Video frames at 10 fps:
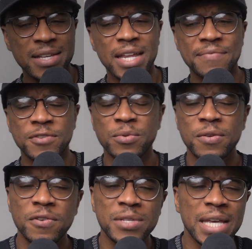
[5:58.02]
say that after doing a
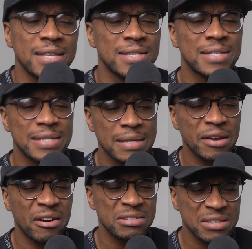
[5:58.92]
few tests,
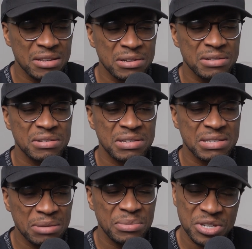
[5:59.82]
there are still
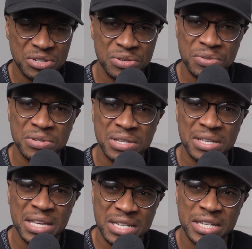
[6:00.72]
some issues
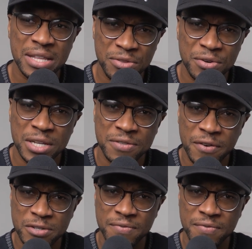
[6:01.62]
in Gen 3 as far as